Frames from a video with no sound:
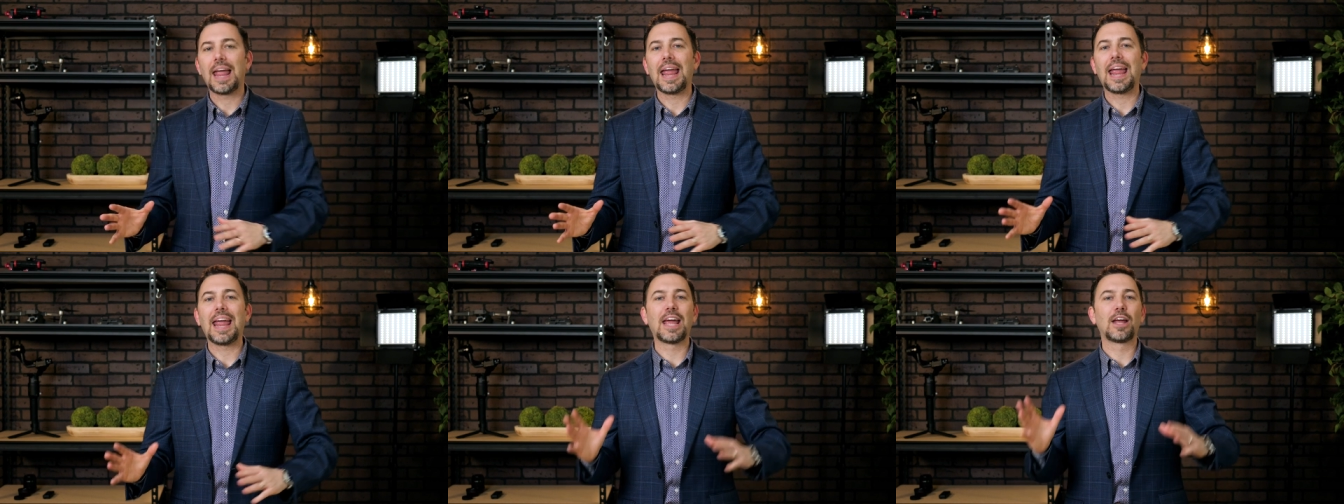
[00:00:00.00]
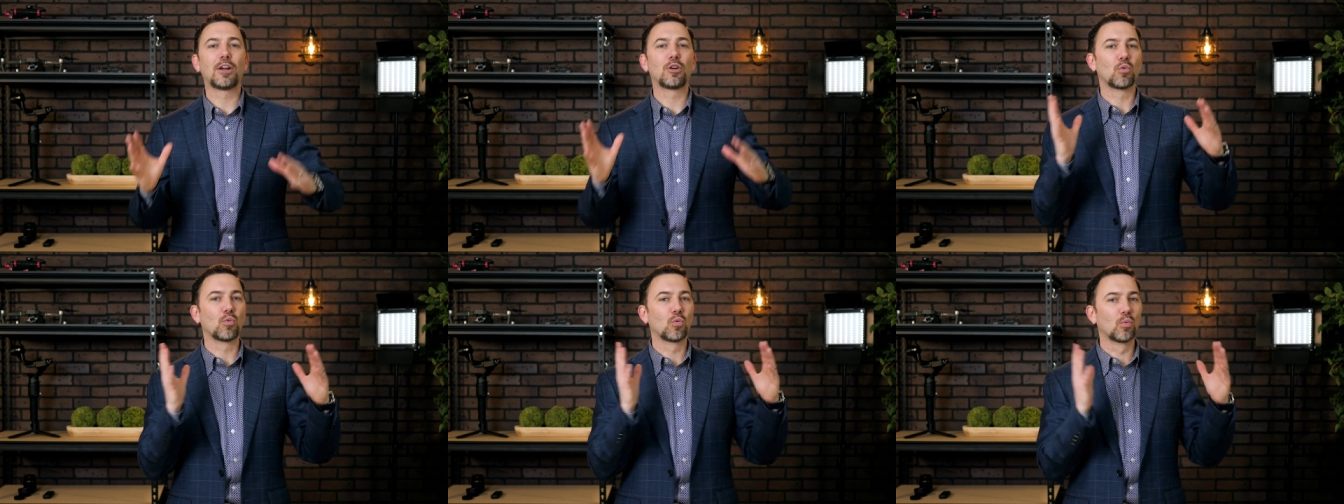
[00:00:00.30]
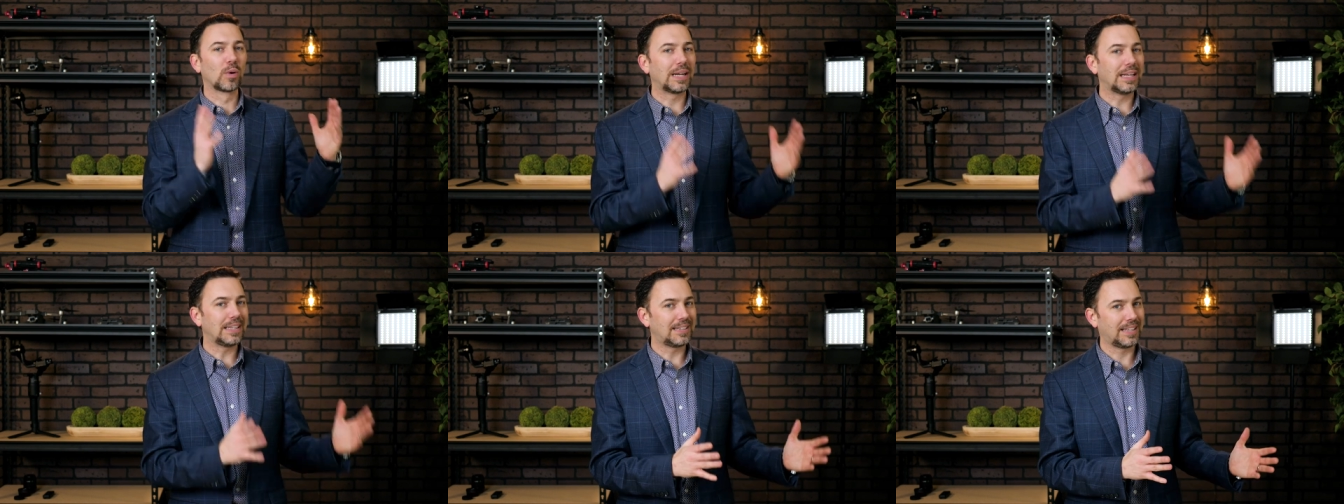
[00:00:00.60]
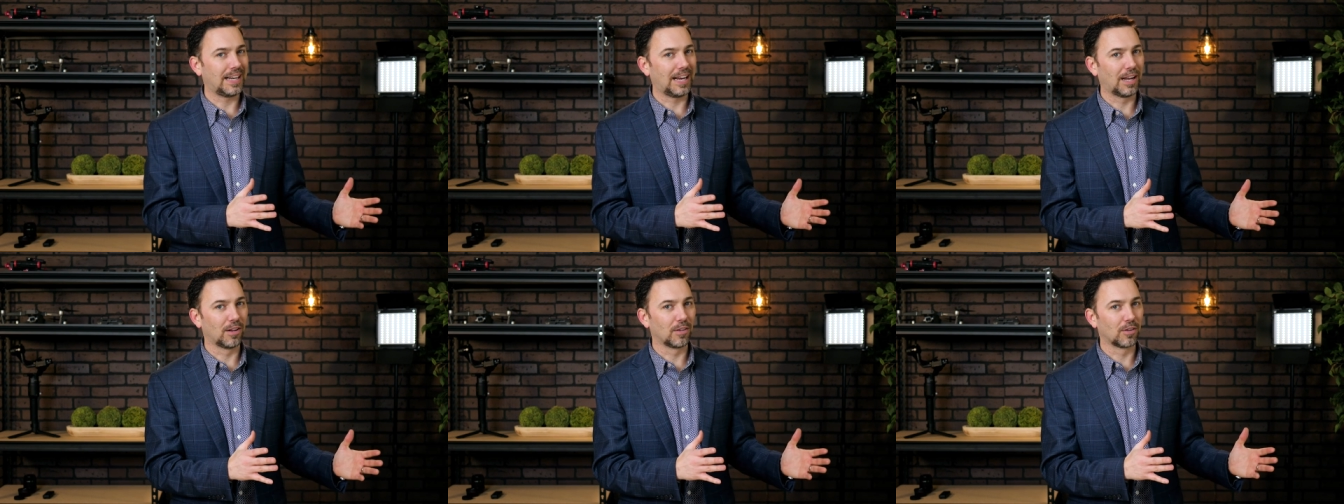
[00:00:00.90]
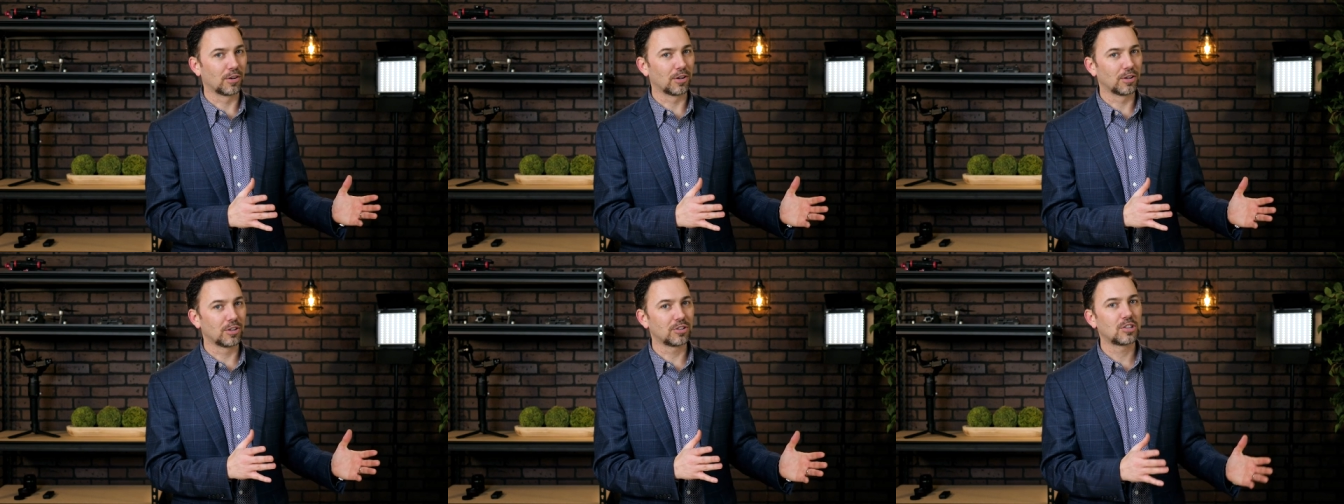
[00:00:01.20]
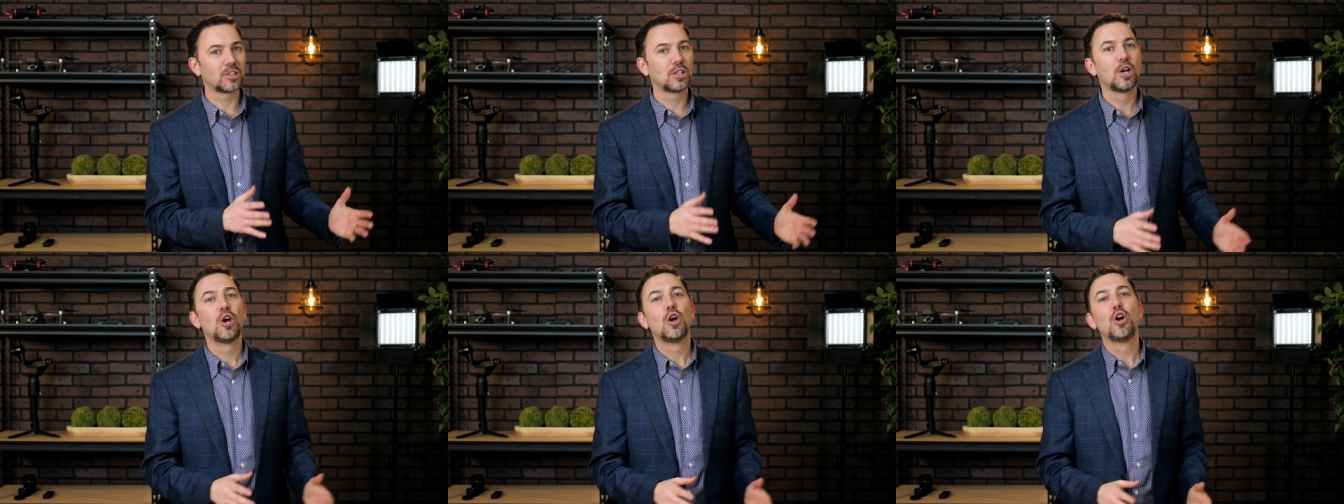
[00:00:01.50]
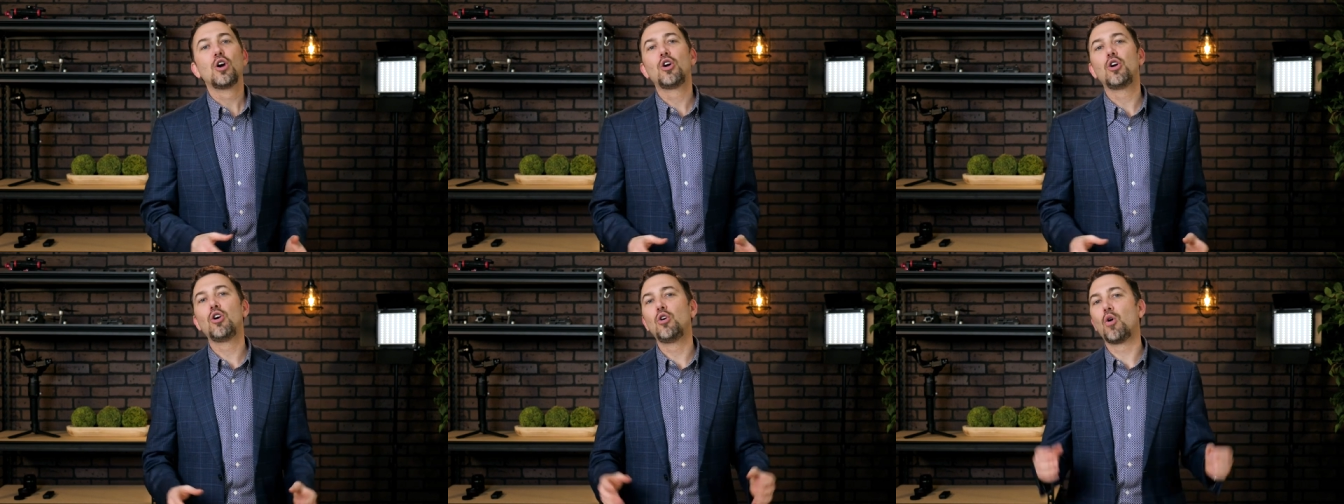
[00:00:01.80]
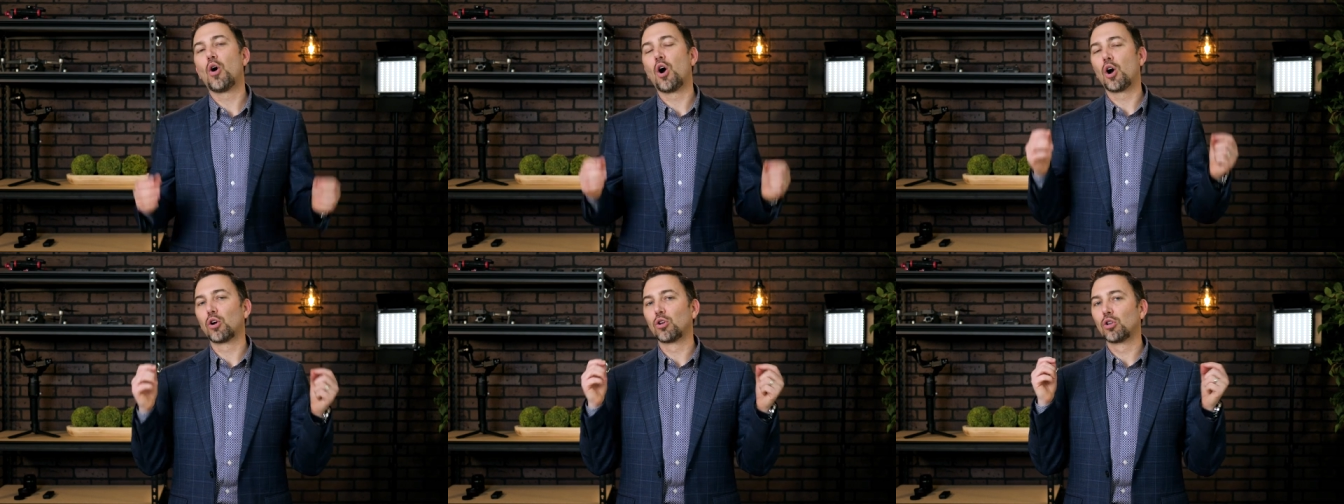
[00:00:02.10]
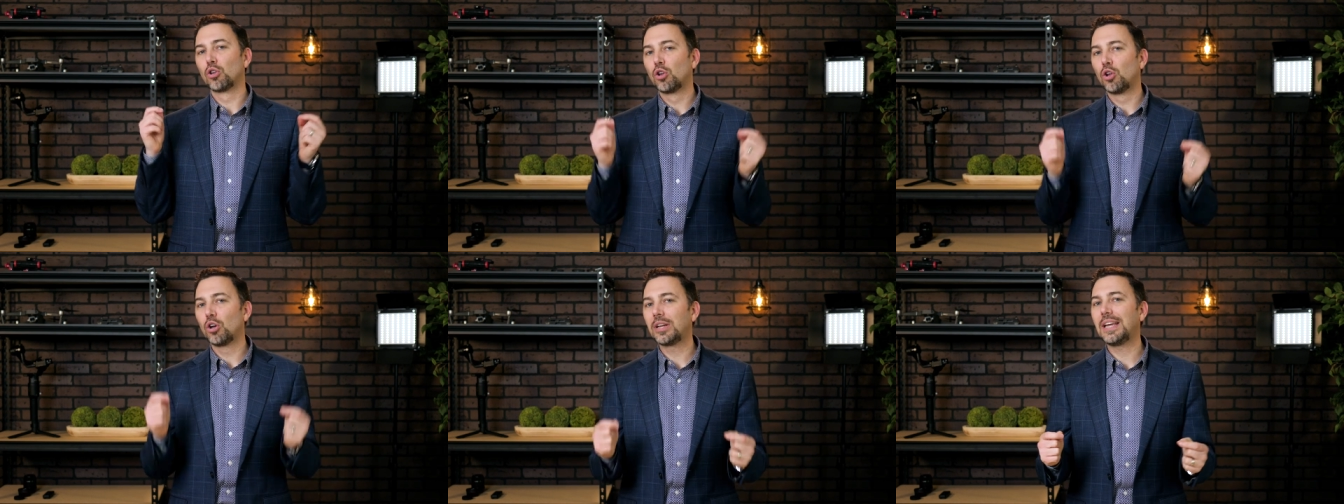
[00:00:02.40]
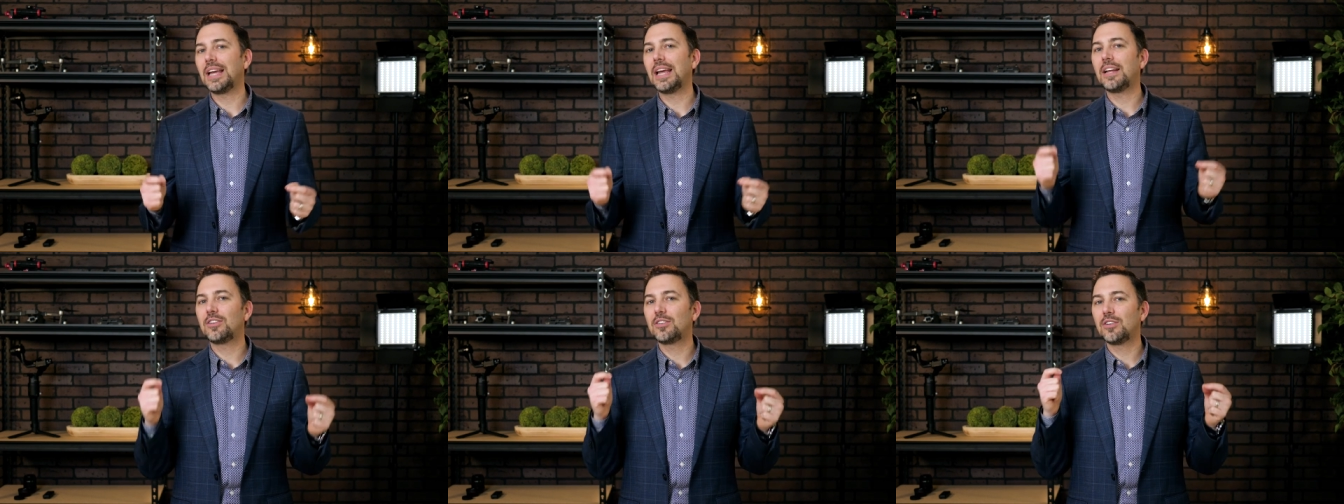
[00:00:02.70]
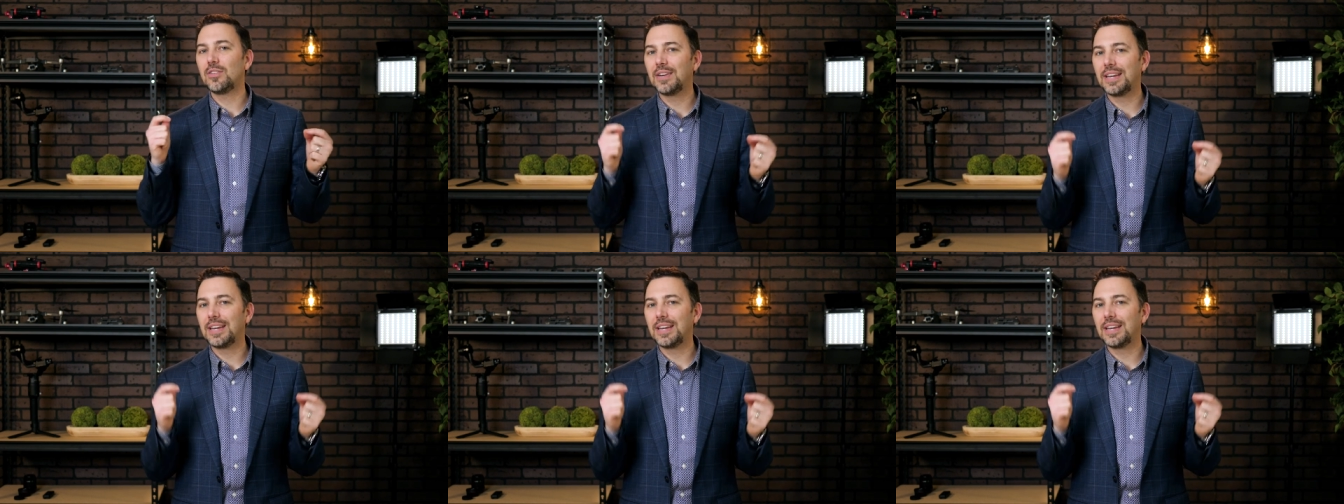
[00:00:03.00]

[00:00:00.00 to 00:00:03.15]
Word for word: and retailers who are looking to